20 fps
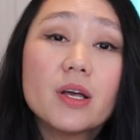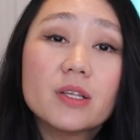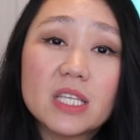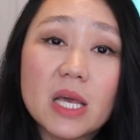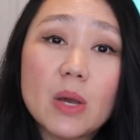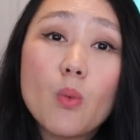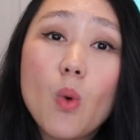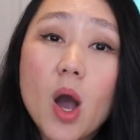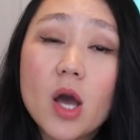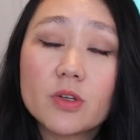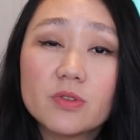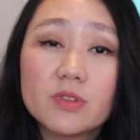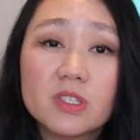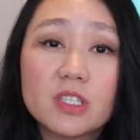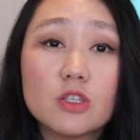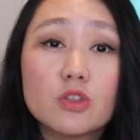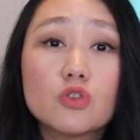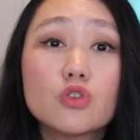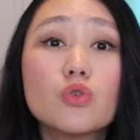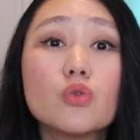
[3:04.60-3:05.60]
they want to
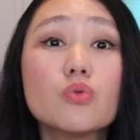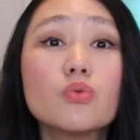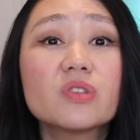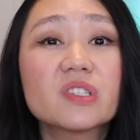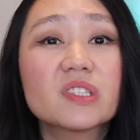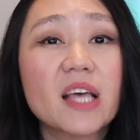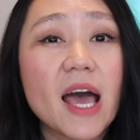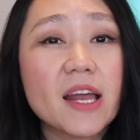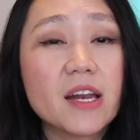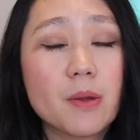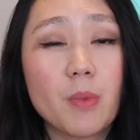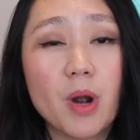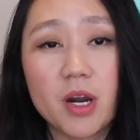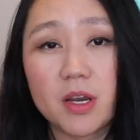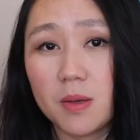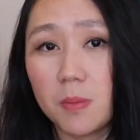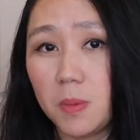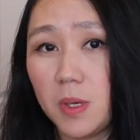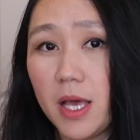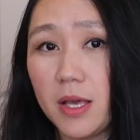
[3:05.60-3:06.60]
see two-sided
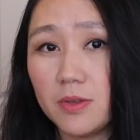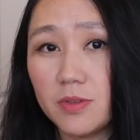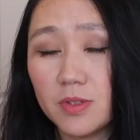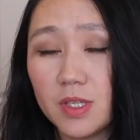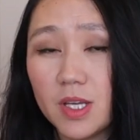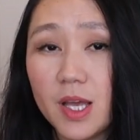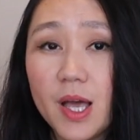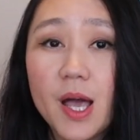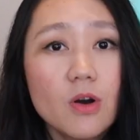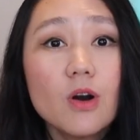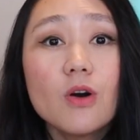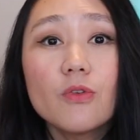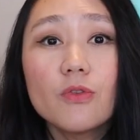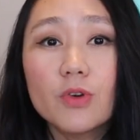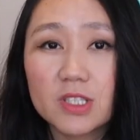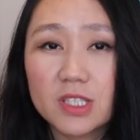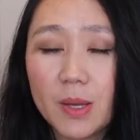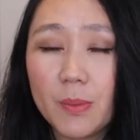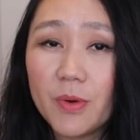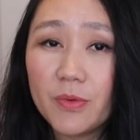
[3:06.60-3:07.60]
marketplace. For
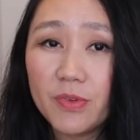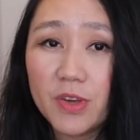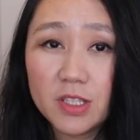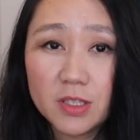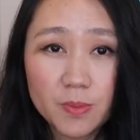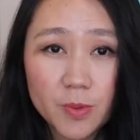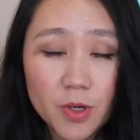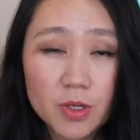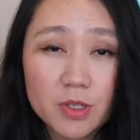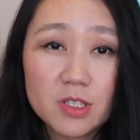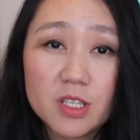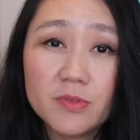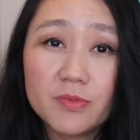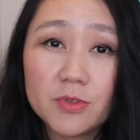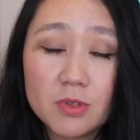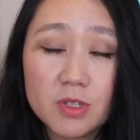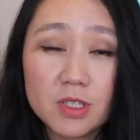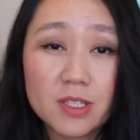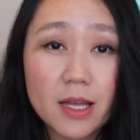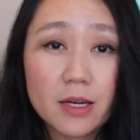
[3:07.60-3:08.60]
example, Facebook, if
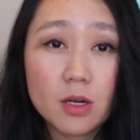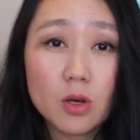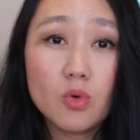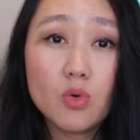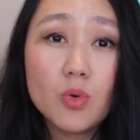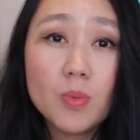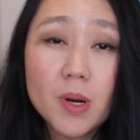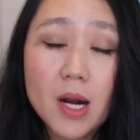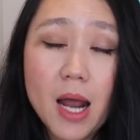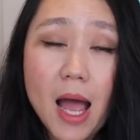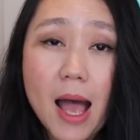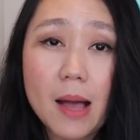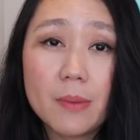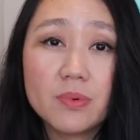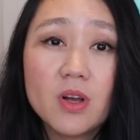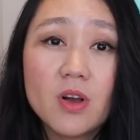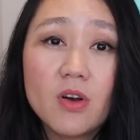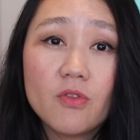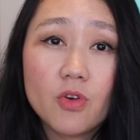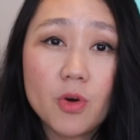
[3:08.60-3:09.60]
you design an Uber
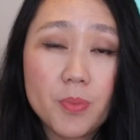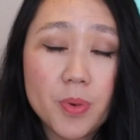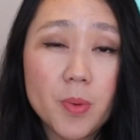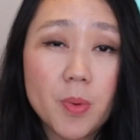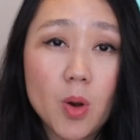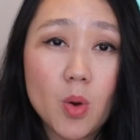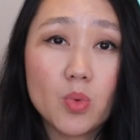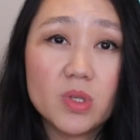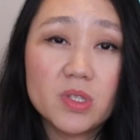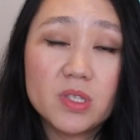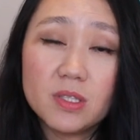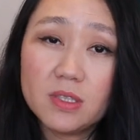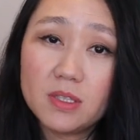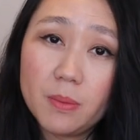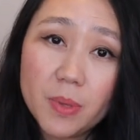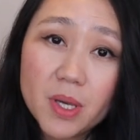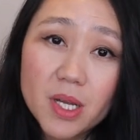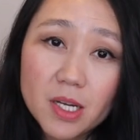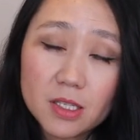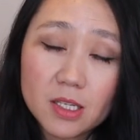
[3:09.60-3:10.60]
app for people with
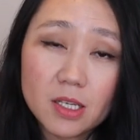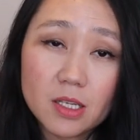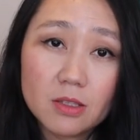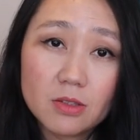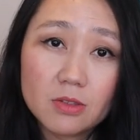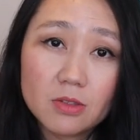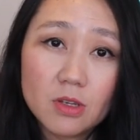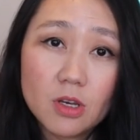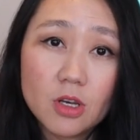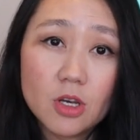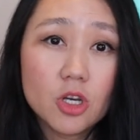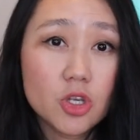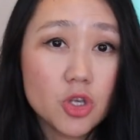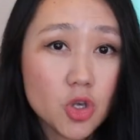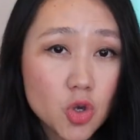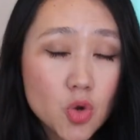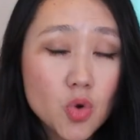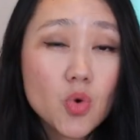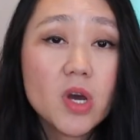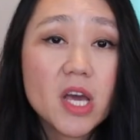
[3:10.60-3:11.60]
disabilities,
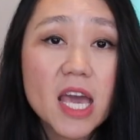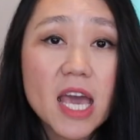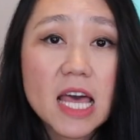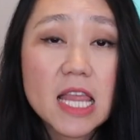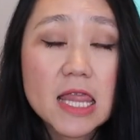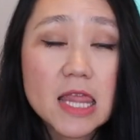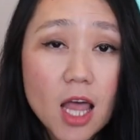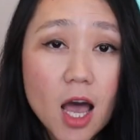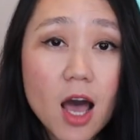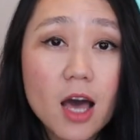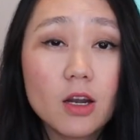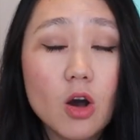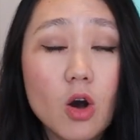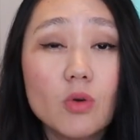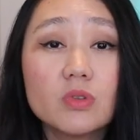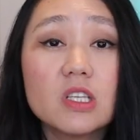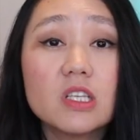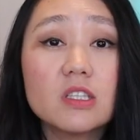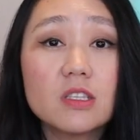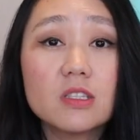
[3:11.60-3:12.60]
you cannot
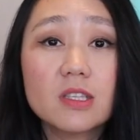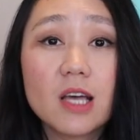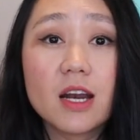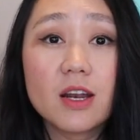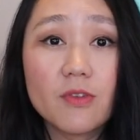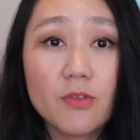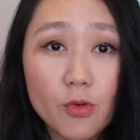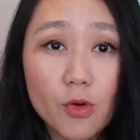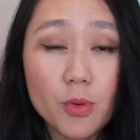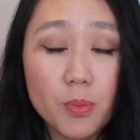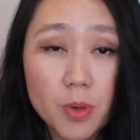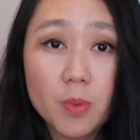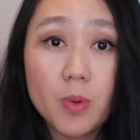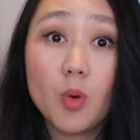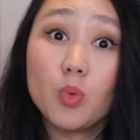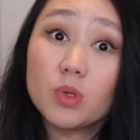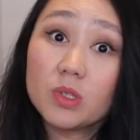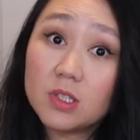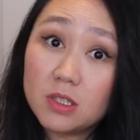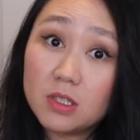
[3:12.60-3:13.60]
only design it for people
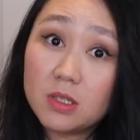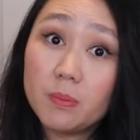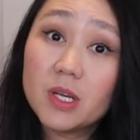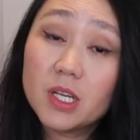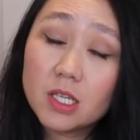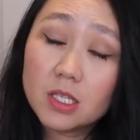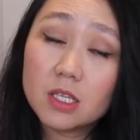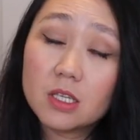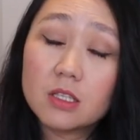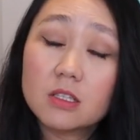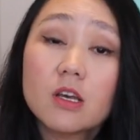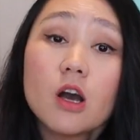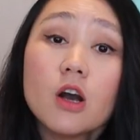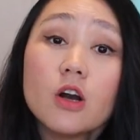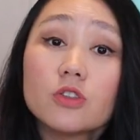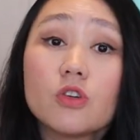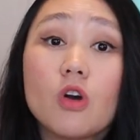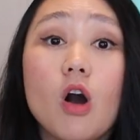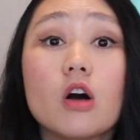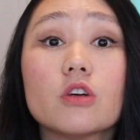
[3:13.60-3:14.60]
with disabilities,
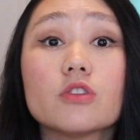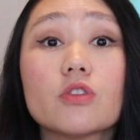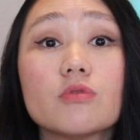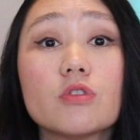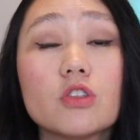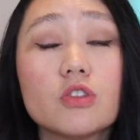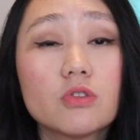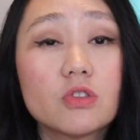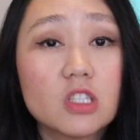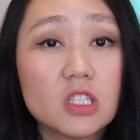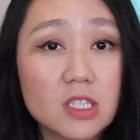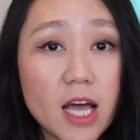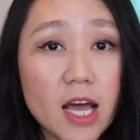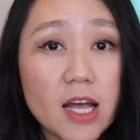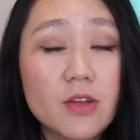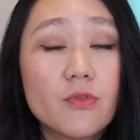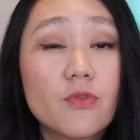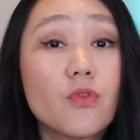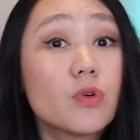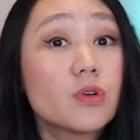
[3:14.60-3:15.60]
you also need to design
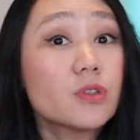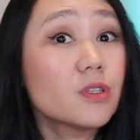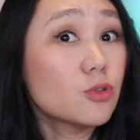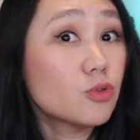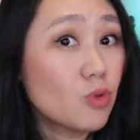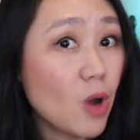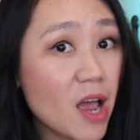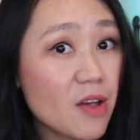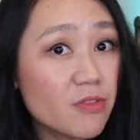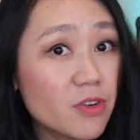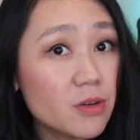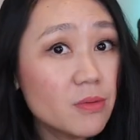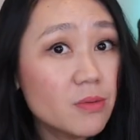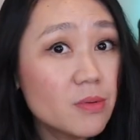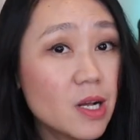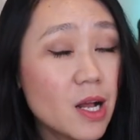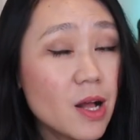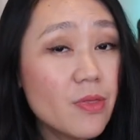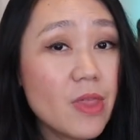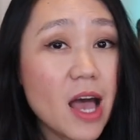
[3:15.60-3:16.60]
it for the driver.
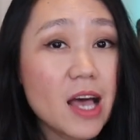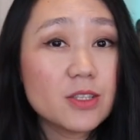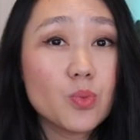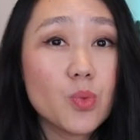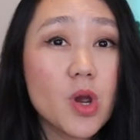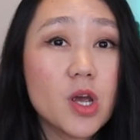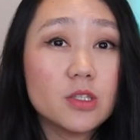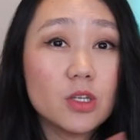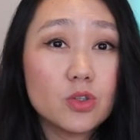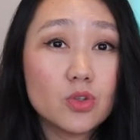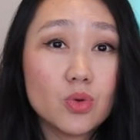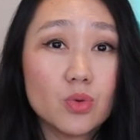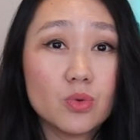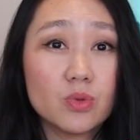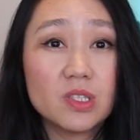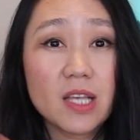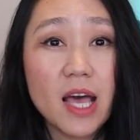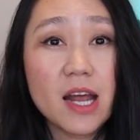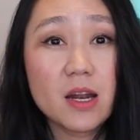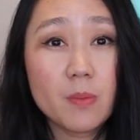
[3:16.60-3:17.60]
That's where the
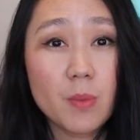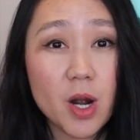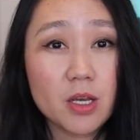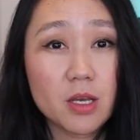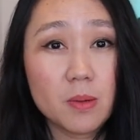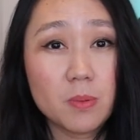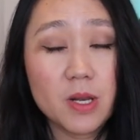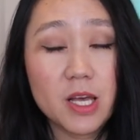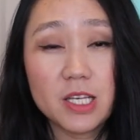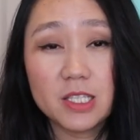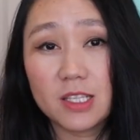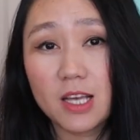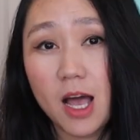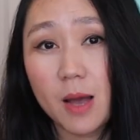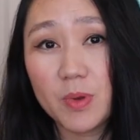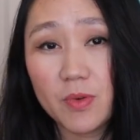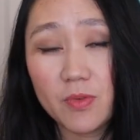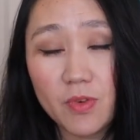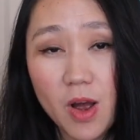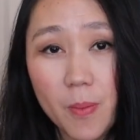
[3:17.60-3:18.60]
two-sided marketplace
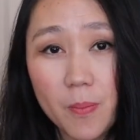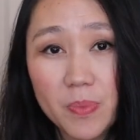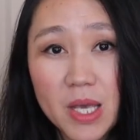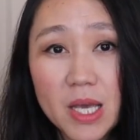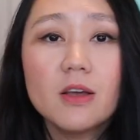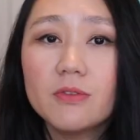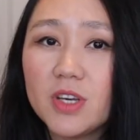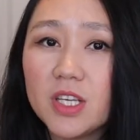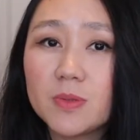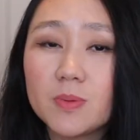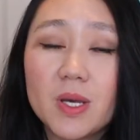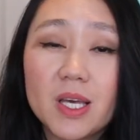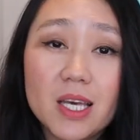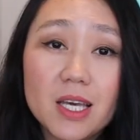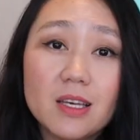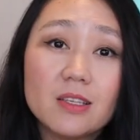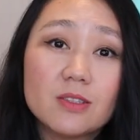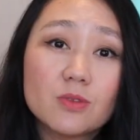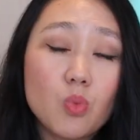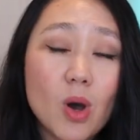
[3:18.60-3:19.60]
coming from. Facebook
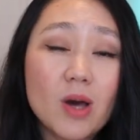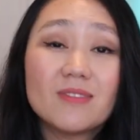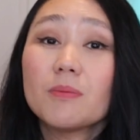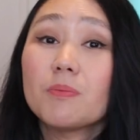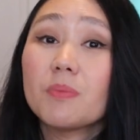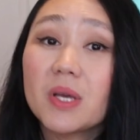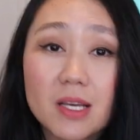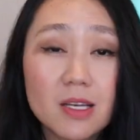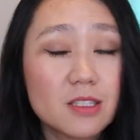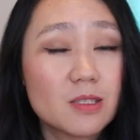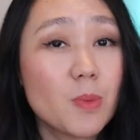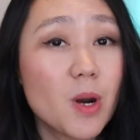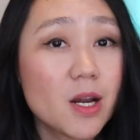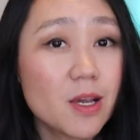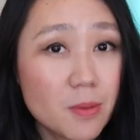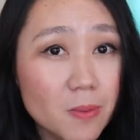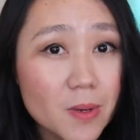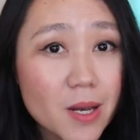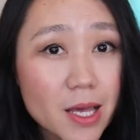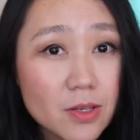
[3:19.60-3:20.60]
is one of the biggest
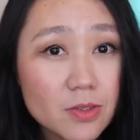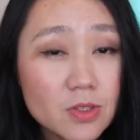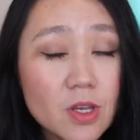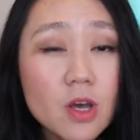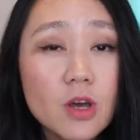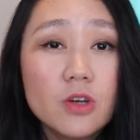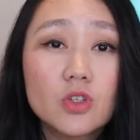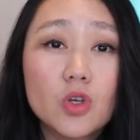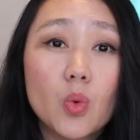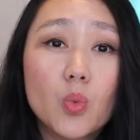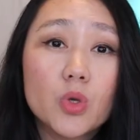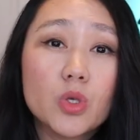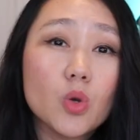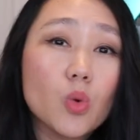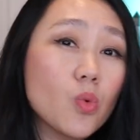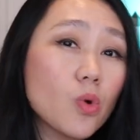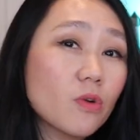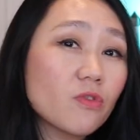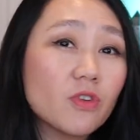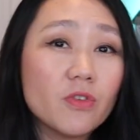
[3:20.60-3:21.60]
marketplace, so when you
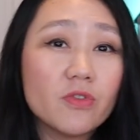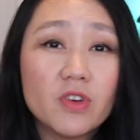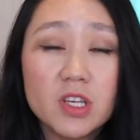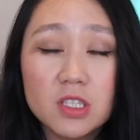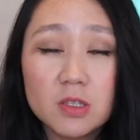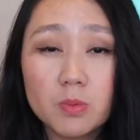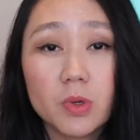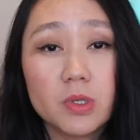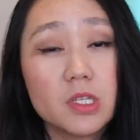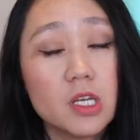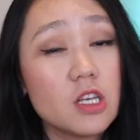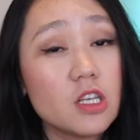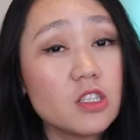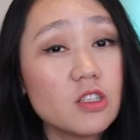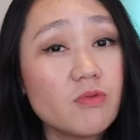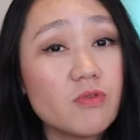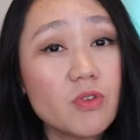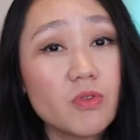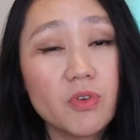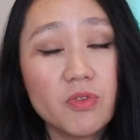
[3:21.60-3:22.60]
work for Facebook and
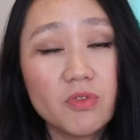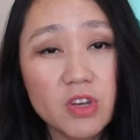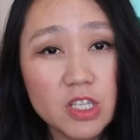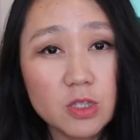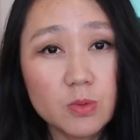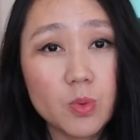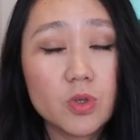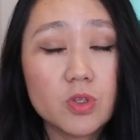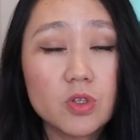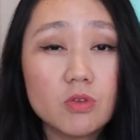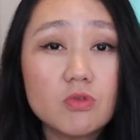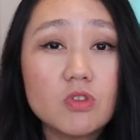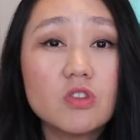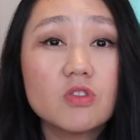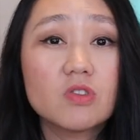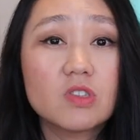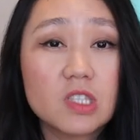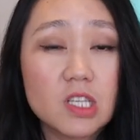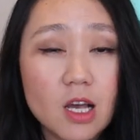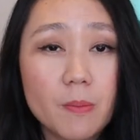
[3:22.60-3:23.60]
interview for Facebook, you need
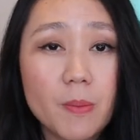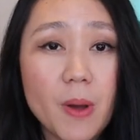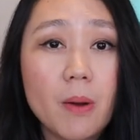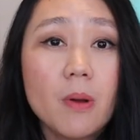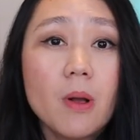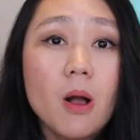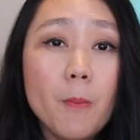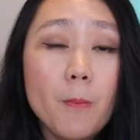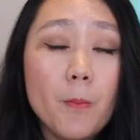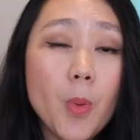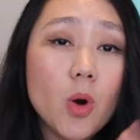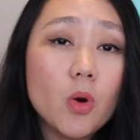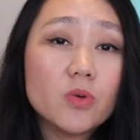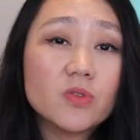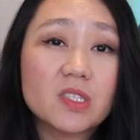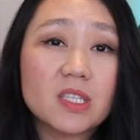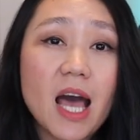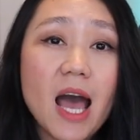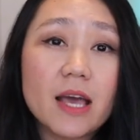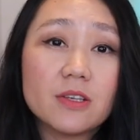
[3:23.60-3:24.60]
to think about both
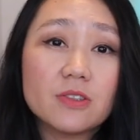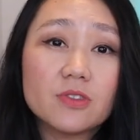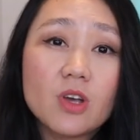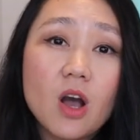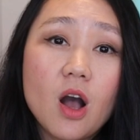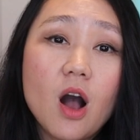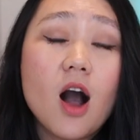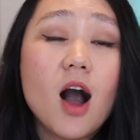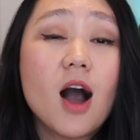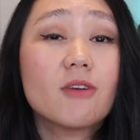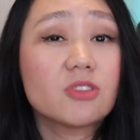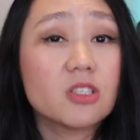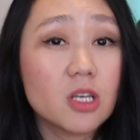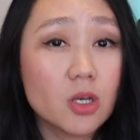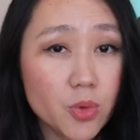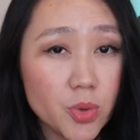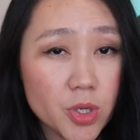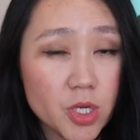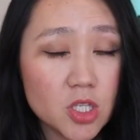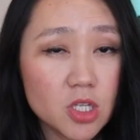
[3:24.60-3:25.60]
sides of the
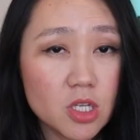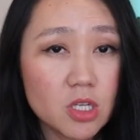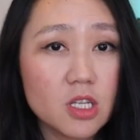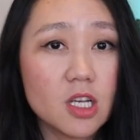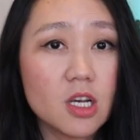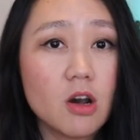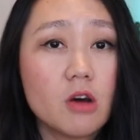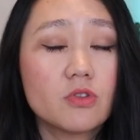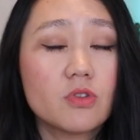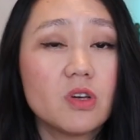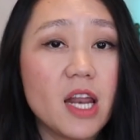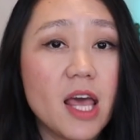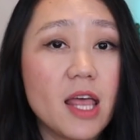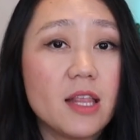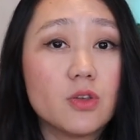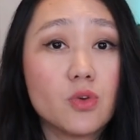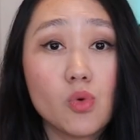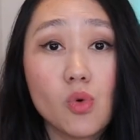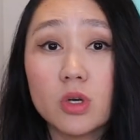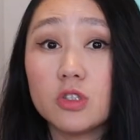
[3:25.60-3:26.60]
equation in order to
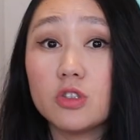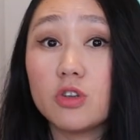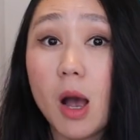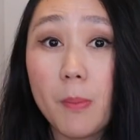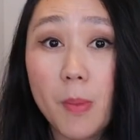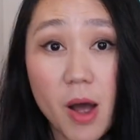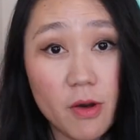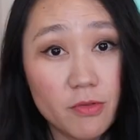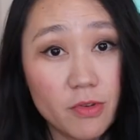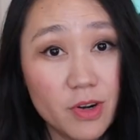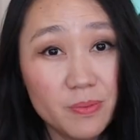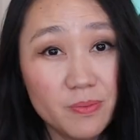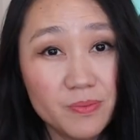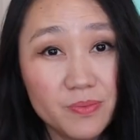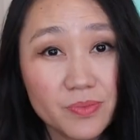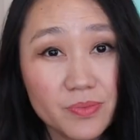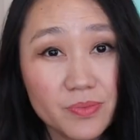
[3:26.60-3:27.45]
land your job offer.